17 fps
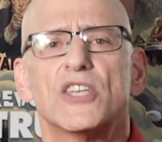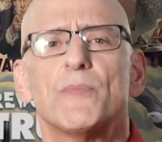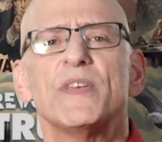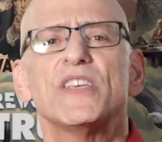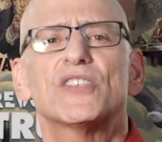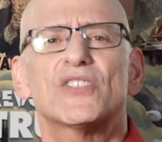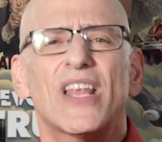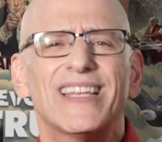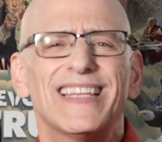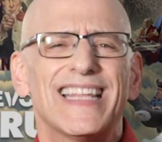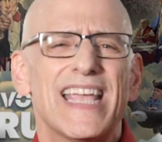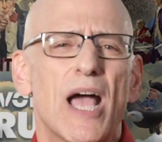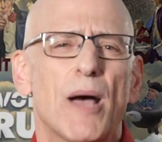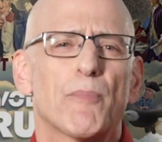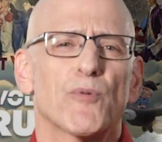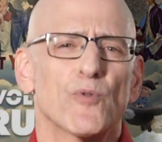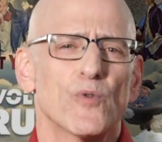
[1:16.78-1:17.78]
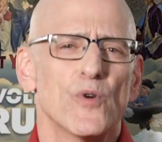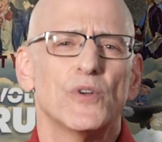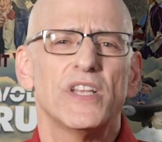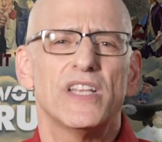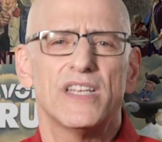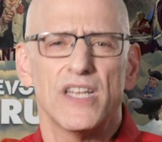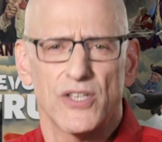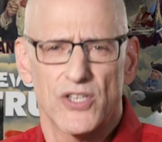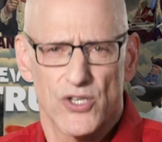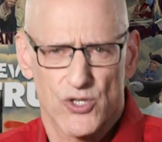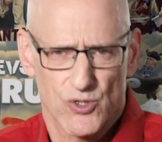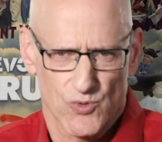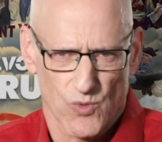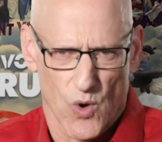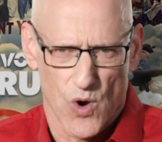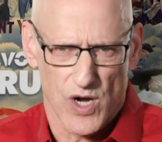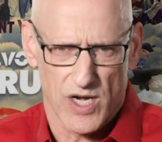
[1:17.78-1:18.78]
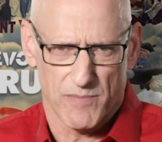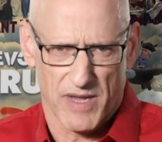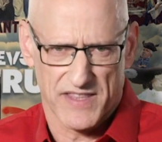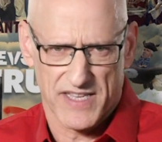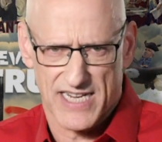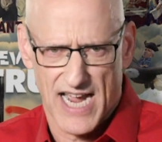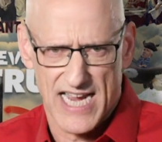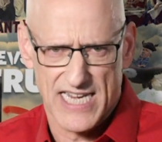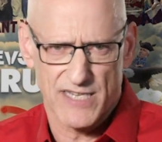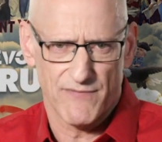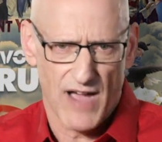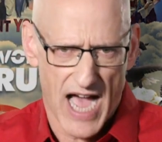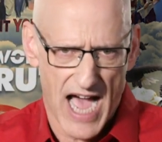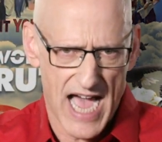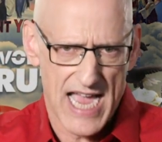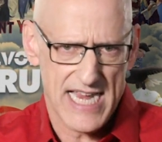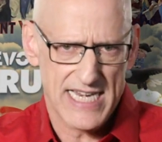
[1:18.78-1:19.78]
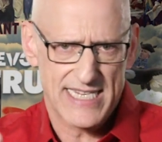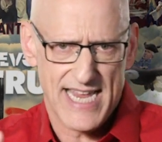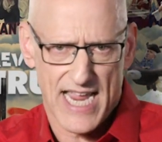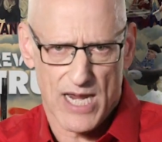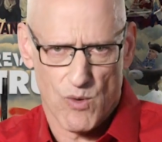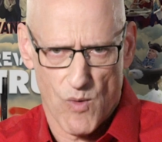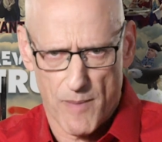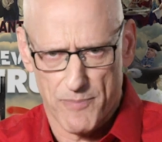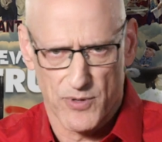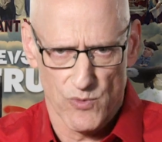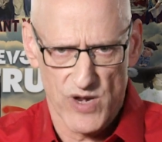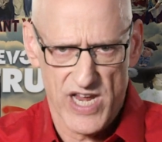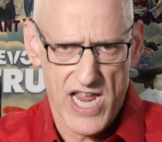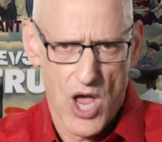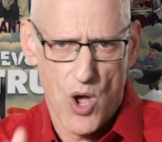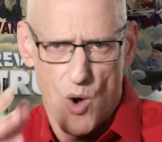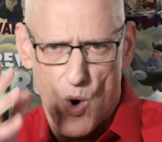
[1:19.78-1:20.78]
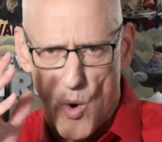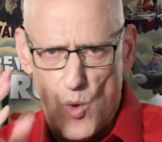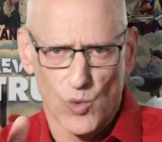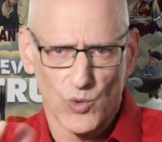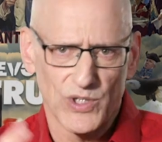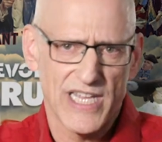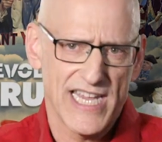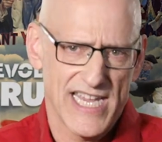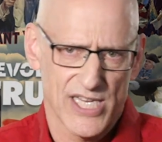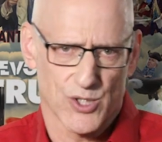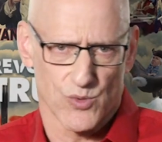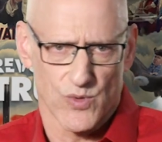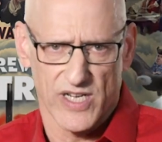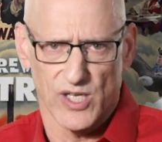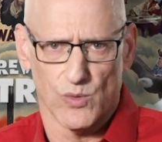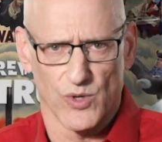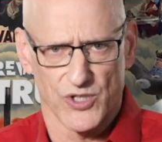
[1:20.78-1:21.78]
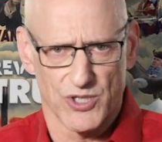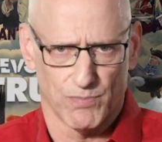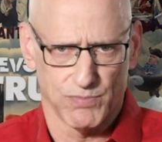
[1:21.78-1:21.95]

to be suddenly uprooted and destroyed by the kind of high tech weaponry only Israel would